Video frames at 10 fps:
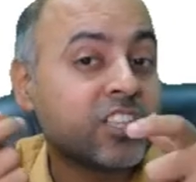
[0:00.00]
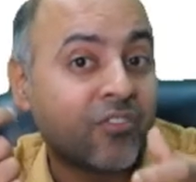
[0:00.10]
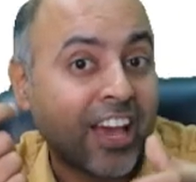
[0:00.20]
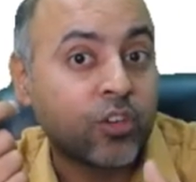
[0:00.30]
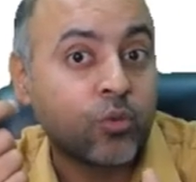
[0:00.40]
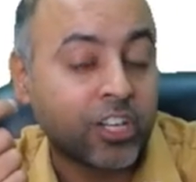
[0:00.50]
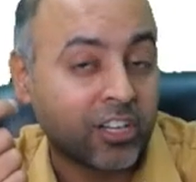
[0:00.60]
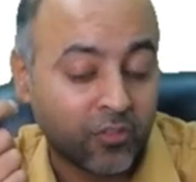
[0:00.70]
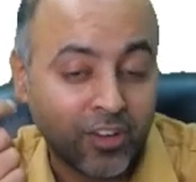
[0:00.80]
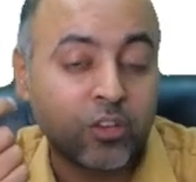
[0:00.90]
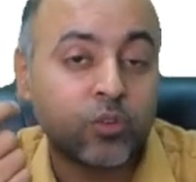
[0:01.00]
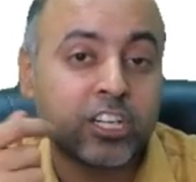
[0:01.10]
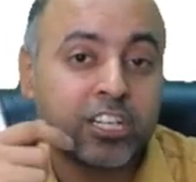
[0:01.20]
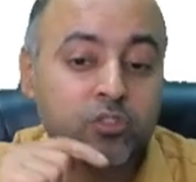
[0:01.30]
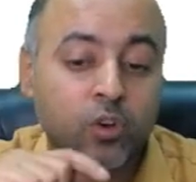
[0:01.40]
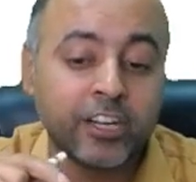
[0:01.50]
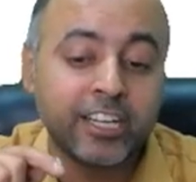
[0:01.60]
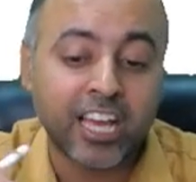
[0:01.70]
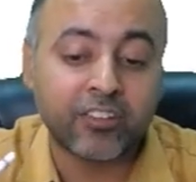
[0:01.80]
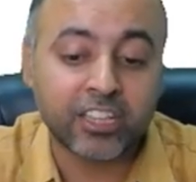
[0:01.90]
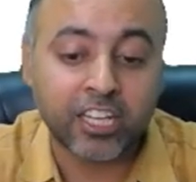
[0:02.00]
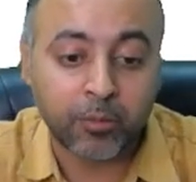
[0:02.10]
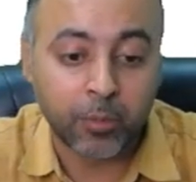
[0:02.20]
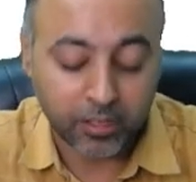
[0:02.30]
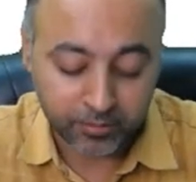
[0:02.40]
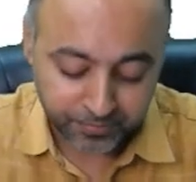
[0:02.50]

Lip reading: using the vacuum Vacuum is already having the label.